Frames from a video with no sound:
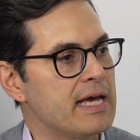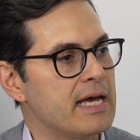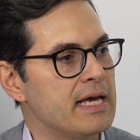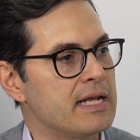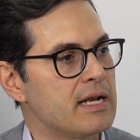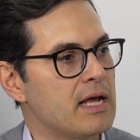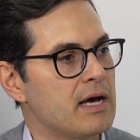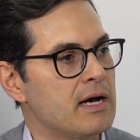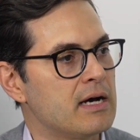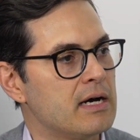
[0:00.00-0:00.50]

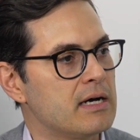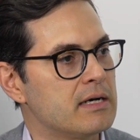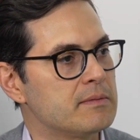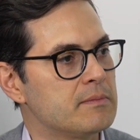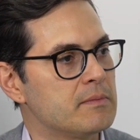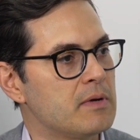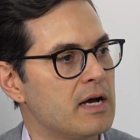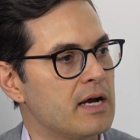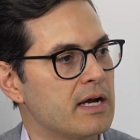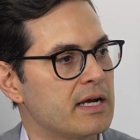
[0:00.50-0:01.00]
can
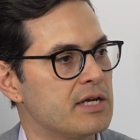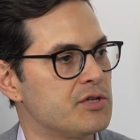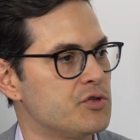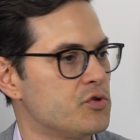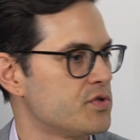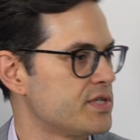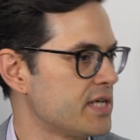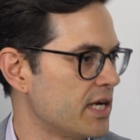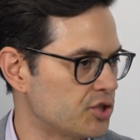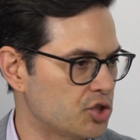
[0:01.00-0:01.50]

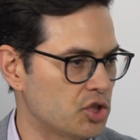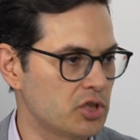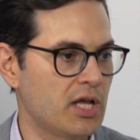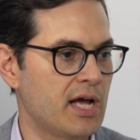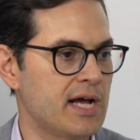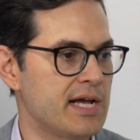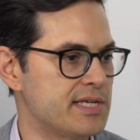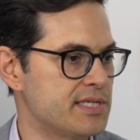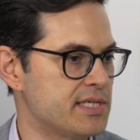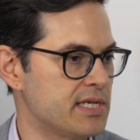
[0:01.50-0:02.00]
do
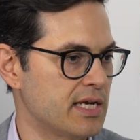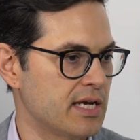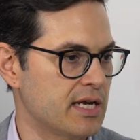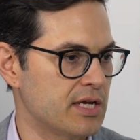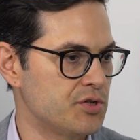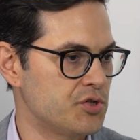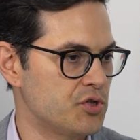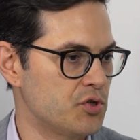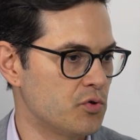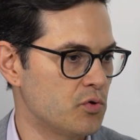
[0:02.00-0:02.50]
sectionalizing,
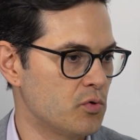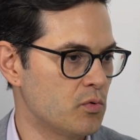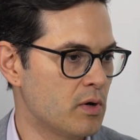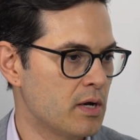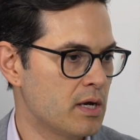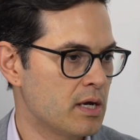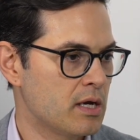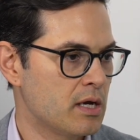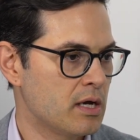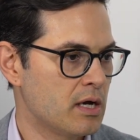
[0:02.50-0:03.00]
can do
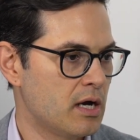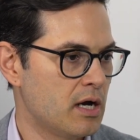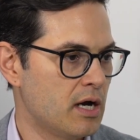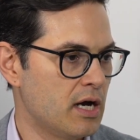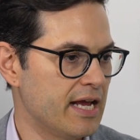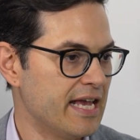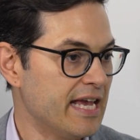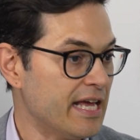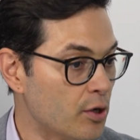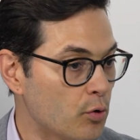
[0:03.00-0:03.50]

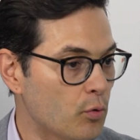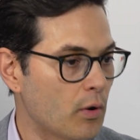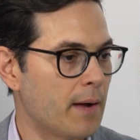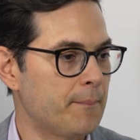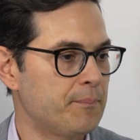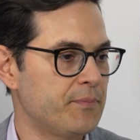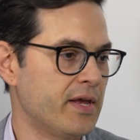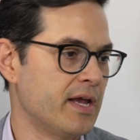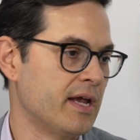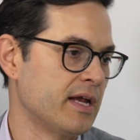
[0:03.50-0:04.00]

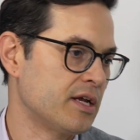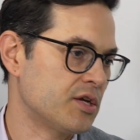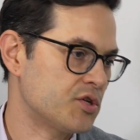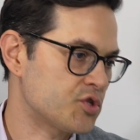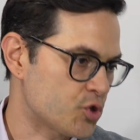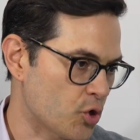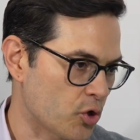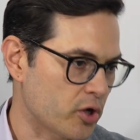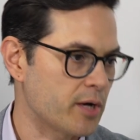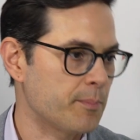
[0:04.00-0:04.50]
interrupting,
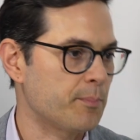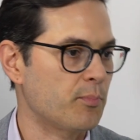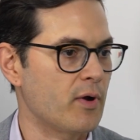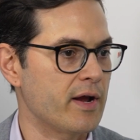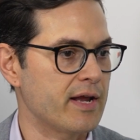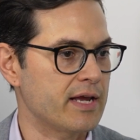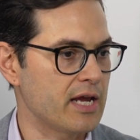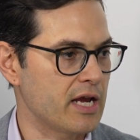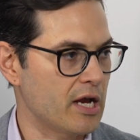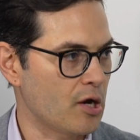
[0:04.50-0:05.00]
circuit
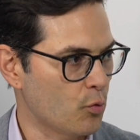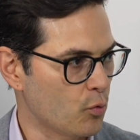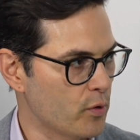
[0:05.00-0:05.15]
breaking,